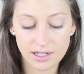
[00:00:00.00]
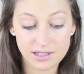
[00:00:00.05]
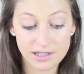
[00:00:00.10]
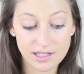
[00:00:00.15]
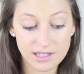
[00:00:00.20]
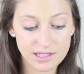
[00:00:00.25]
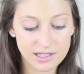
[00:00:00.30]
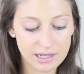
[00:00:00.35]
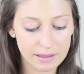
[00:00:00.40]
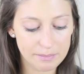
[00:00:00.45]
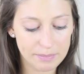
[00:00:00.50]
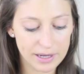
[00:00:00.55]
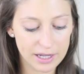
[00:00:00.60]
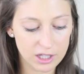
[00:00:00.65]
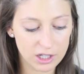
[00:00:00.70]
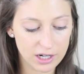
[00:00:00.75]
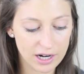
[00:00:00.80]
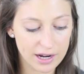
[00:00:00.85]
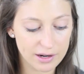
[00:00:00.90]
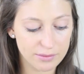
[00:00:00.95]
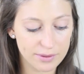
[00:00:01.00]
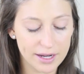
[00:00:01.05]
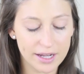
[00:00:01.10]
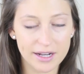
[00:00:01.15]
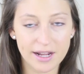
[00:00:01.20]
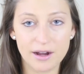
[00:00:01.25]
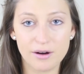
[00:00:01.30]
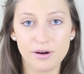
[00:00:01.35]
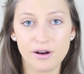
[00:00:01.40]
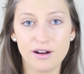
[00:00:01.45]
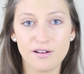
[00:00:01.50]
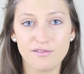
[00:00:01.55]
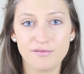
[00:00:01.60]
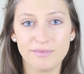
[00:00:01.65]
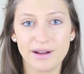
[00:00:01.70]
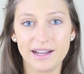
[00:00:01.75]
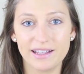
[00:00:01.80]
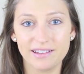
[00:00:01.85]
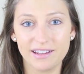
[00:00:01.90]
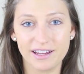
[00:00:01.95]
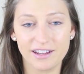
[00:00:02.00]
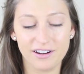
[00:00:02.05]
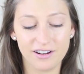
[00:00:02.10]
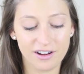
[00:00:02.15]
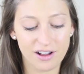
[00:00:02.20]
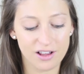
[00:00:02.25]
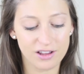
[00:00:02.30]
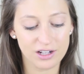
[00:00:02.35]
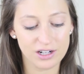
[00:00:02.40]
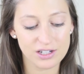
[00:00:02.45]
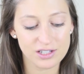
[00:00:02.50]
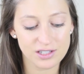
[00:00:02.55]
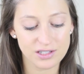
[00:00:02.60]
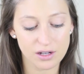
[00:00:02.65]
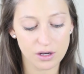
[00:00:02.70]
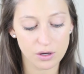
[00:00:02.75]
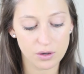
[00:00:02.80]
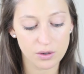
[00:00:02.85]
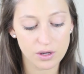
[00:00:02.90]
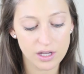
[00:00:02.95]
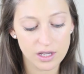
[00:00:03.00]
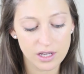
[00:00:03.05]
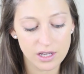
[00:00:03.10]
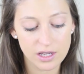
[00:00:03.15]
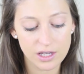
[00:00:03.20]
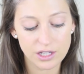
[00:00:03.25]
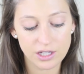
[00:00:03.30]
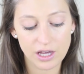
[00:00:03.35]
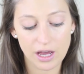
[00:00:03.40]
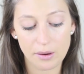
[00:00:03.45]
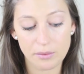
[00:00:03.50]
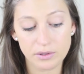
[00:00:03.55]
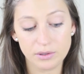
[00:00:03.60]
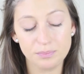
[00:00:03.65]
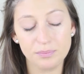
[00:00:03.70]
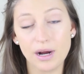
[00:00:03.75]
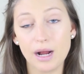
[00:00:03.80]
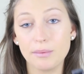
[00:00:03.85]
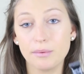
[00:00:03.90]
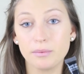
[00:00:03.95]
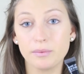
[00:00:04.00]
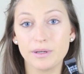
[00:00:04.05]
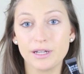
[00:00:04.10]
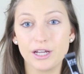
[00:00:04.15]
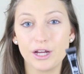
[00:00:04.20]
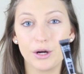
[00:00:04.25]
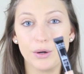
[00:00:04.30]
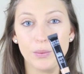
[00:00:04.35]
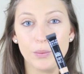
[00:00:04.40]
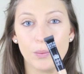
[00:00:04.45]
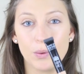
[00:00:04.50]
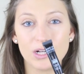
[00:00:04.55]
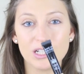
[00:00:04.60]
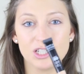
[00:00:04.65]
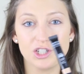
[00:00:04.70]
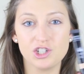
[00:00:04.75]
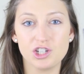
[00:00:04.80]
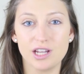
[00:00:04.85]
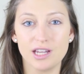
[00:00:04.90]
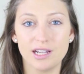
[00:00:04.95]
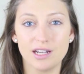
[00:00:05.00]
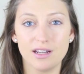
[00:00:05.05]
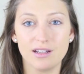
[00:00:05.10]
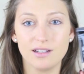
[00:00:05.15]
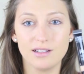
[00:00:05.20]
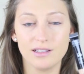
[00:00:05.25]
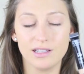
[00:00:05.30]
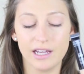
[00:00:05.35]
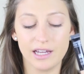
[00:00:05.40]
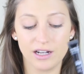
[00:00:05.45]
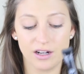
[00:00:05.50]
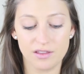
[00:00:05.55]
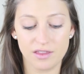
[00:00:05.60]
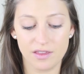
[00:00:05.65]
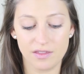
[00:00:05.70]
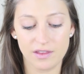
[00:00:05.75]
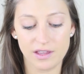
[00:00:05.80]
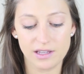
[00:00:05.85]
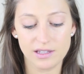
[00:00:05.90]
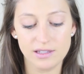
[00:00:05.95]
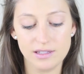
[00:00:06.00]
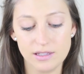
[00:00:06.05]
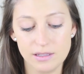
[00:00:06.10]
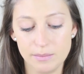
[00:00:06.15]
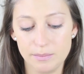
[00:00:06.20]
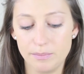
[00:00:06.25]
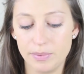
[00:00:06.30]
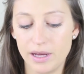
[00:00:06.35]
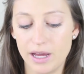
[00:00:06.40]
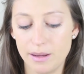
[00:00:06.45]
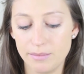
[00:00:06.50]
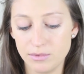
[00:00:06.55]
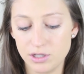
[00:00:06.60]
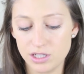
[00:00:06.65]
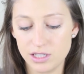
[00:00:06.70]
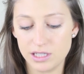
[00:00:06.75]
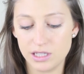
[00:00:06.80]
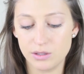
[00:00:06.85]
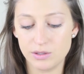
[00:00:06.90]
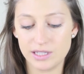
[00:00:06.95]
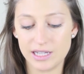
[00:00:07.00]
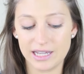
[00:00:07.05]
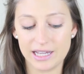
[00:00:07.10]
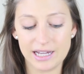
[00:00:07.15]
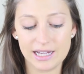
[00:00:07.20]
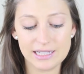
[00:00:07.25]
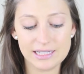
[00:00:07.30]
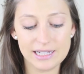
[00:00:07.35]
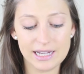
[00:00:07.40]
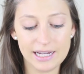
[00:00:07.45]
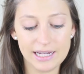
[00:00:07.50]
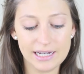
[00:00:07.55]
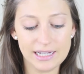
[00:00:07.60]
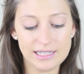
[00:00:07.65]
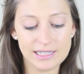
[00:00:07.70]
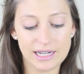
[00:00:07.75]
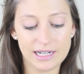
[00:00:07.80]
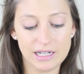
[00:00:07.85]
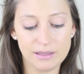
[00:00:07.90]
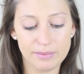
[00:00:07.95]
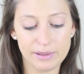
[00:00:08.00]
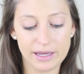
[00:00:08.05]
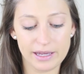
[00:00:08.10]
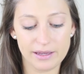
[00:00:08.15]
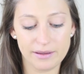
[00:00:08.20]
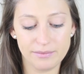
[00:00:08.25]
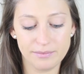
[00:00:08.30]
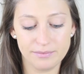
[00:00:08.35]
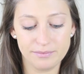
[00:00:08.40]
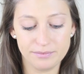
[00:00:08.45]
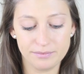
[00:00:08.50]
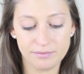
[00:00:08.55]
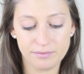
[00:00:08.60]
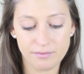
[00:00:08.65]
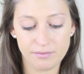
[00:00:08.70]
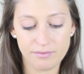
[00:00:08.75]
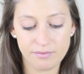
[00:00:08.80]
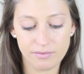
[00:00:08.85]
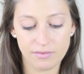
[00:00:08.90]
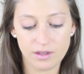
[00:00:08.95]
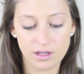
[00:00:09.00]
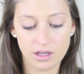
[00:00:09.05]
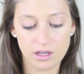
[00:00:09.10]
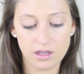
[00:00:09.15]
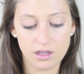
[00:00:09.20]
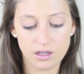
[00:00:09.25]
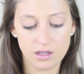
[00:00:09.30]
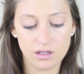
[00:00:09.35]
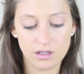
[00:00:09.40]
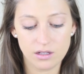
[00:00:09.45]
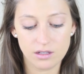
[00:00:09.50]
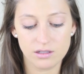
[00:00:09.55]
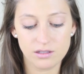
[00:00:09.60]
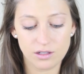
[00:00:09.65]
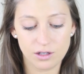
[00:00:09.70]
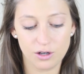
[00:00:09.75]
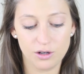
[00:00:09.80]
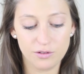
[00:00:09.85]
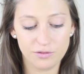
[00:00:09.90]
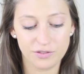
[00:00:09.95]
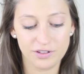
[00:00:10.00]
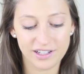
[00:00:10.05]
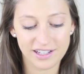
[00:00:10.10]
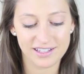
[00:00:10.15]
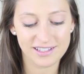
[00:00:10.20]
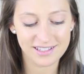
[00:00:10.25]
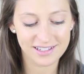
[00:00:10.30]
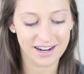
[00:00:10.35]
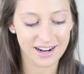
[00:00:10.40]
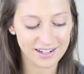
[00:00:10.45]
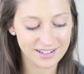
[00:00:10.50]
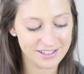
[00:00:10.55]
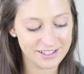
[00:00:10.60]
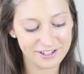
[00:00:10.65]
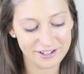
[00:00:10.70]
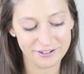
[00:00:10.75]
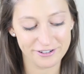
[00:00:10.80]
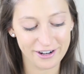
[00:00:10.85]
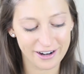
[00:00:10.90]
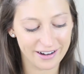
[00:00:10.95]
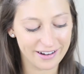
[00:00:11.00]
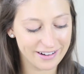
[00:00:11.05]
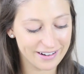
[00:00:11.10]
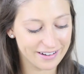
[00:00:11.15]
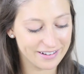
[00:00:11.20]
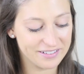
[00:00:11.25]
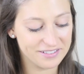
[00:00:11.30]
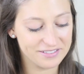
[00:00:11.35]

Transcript: And since I'm paler, I ran out of my lighter color, so I would probably go one shade lighter than this, but I'm just using a tiny bit. So hopefully it's not too dark.